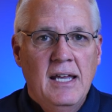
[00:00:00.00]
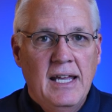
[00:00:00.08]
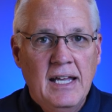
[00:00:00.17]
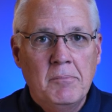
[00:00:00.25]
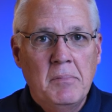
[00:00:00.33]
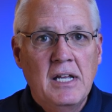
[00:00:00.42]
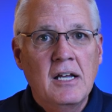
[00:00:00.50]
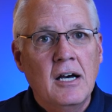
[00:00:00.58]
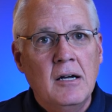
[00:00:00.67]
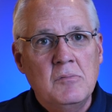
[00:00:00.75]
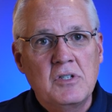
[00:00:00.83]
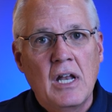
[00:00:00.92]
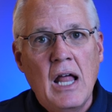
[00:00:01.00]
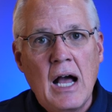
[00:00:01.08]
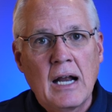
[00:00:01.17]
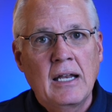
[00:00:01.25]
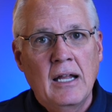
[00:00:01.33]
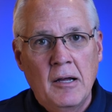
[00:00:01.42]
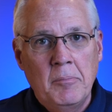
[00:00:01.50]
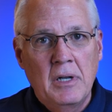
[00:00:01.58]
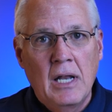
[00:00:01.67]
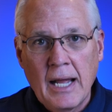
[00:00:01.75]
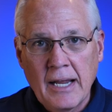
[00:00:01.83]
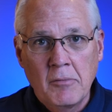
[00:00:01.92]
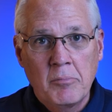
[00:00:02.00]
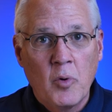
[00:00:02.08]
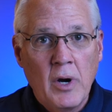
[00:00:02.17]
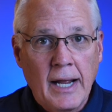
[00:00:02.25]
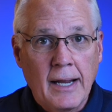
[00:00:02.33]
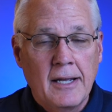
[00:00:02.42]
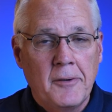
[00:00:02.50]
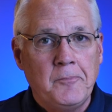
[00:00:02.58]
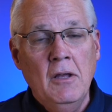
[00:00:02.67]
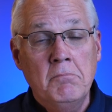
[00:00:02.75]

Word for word: It becomes locked up like a brick.